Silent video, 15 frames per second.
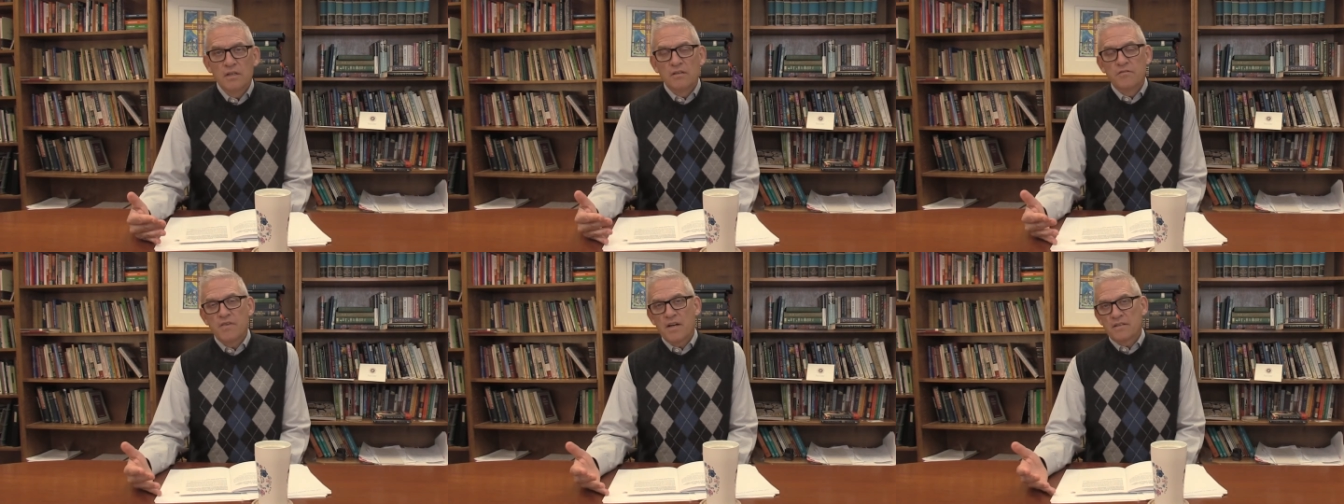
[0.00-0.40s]

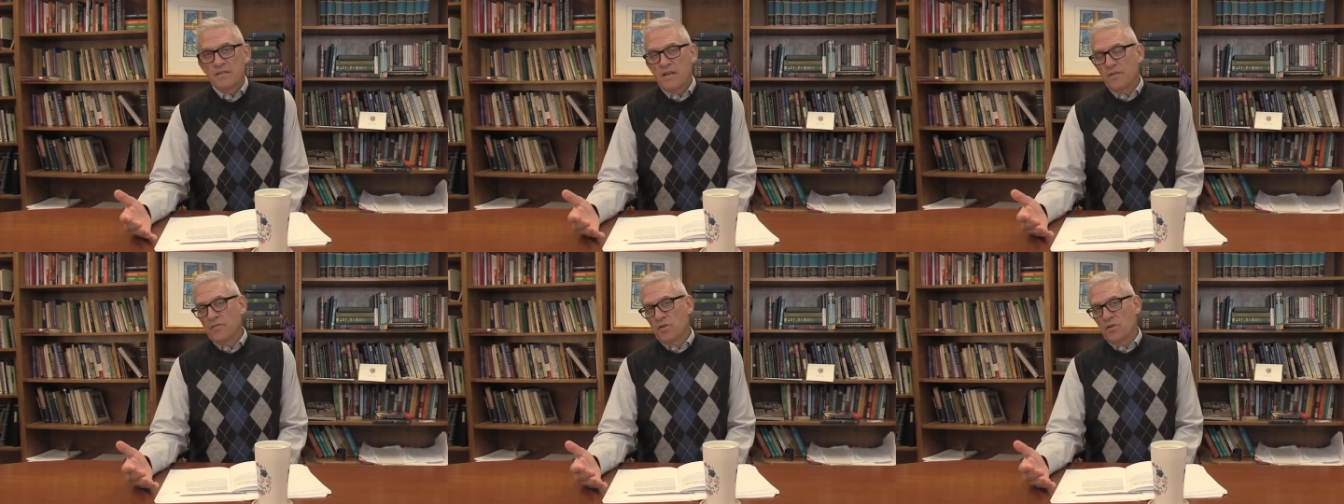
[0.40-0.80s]
In fact,
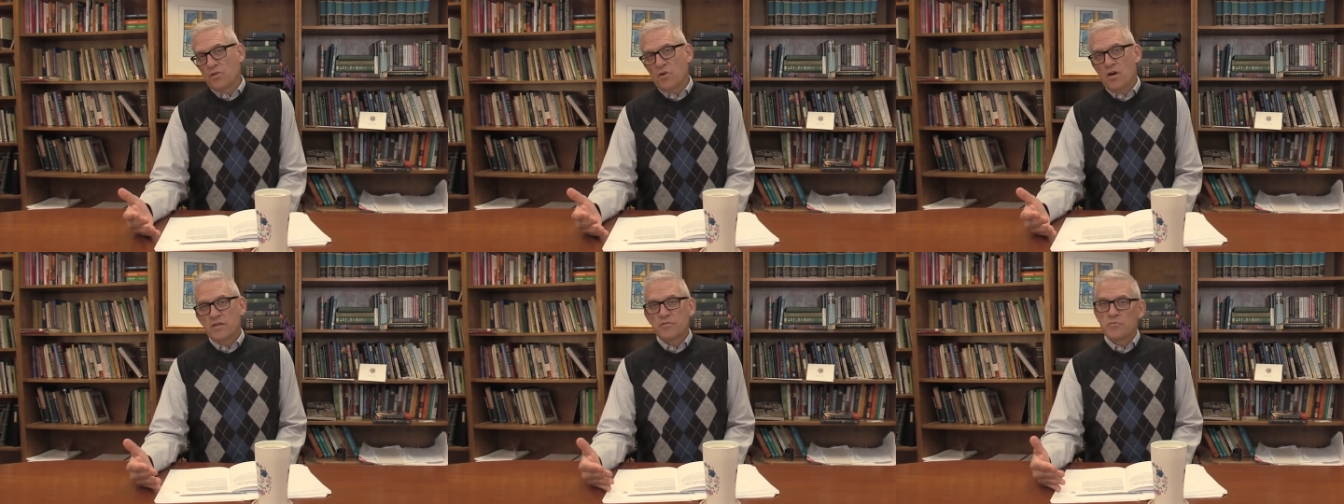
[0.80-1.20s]
death on a
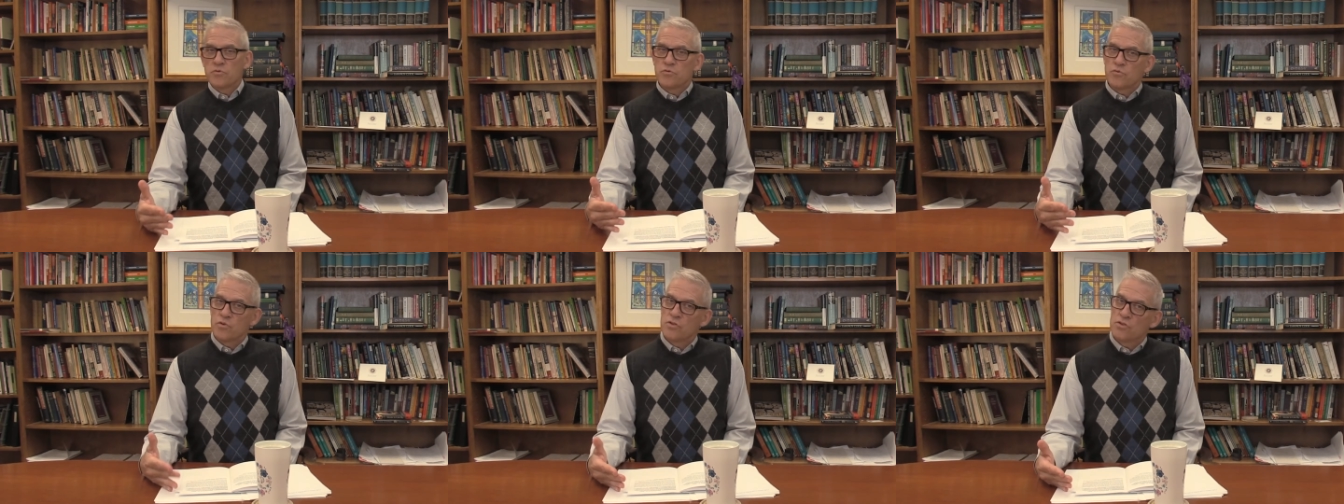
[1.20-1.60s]
cross
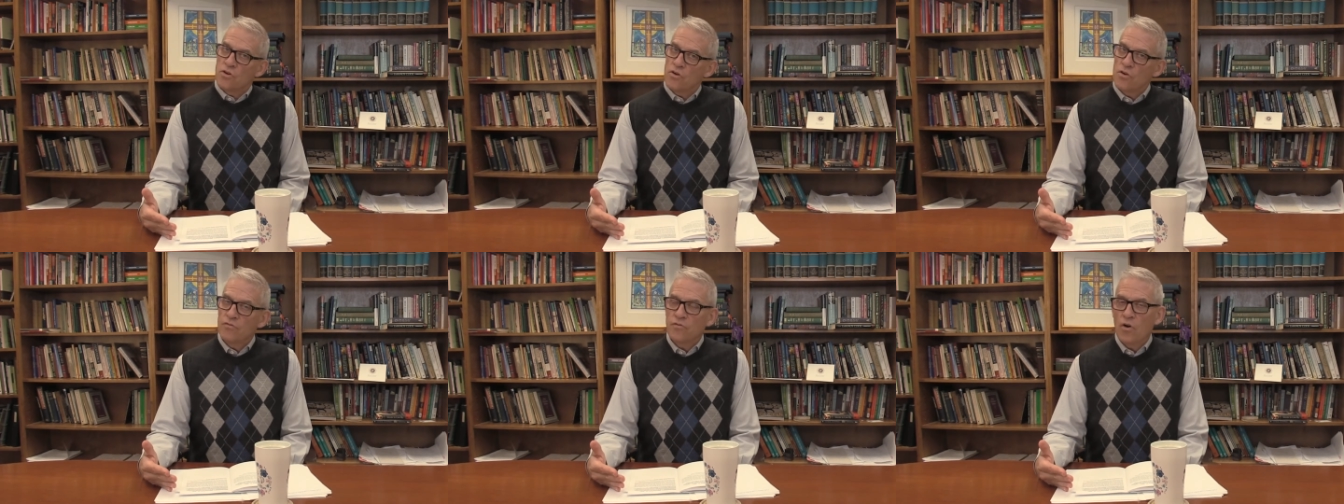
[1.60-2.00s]
was
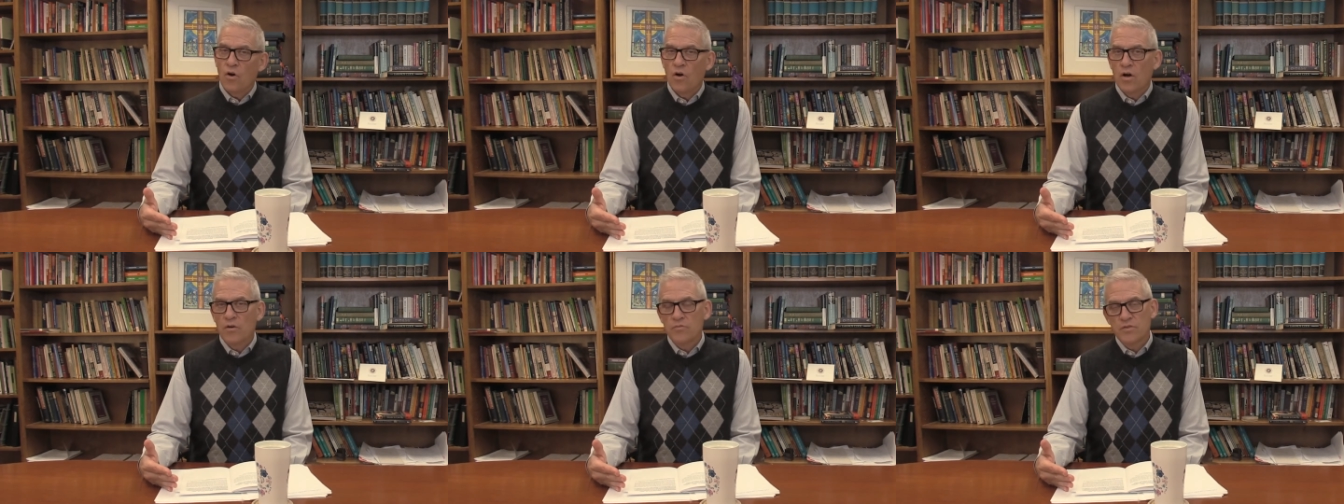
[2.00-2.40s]
reserved, a
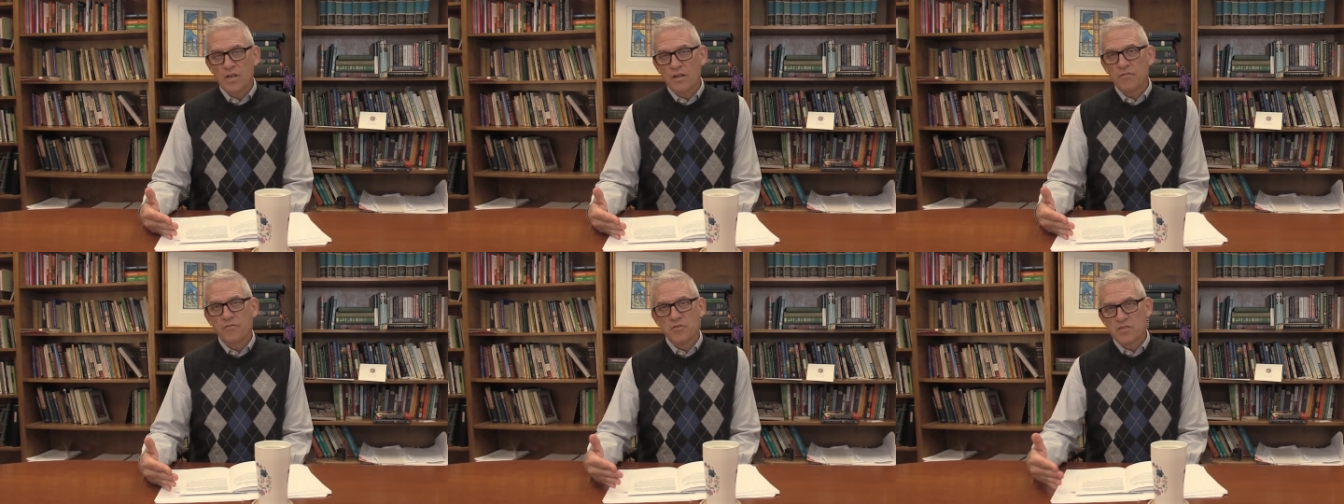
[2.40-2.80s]
uh, uh,
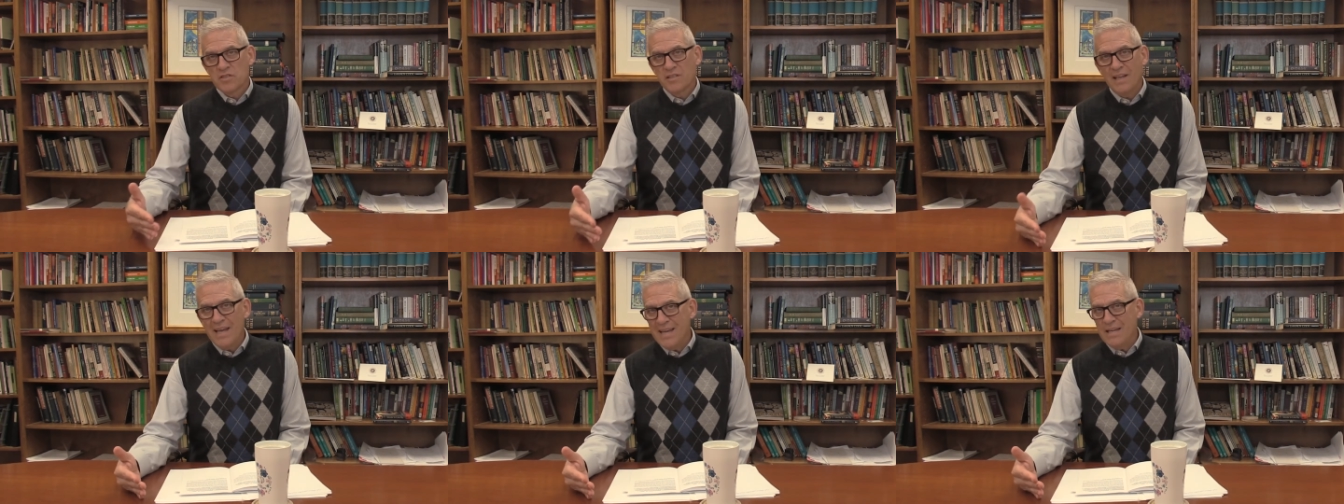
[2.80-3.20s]
death for
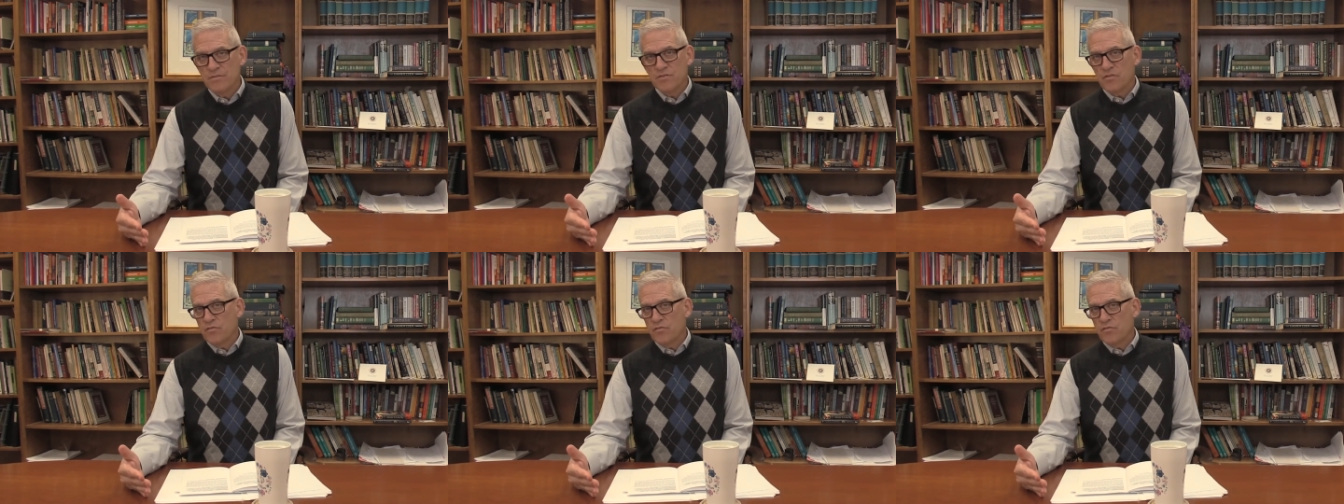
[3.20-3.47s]
slaves.